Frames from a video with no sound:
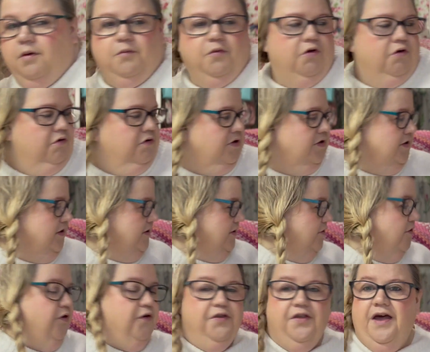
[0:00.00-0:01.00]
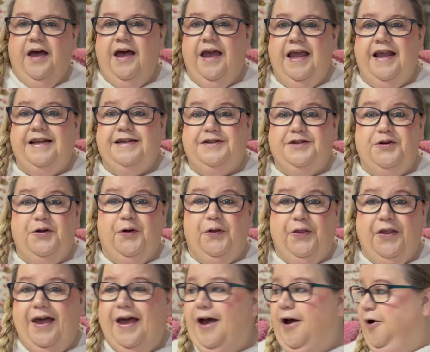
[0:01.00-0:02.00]
not, because it's not there. It's not
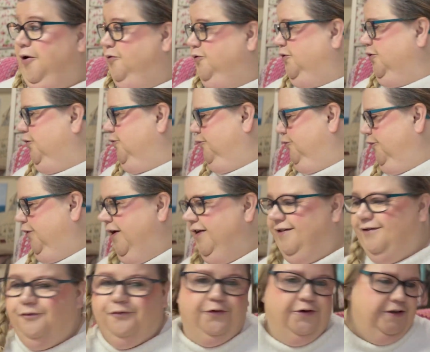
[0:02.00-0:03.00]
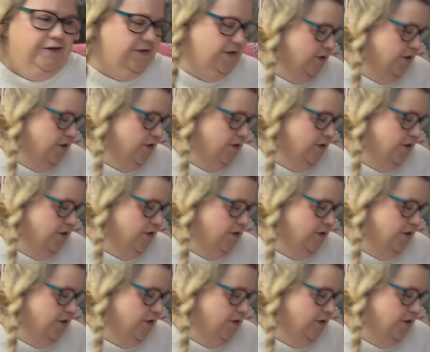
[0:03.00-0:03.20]
there. Hold on. What did I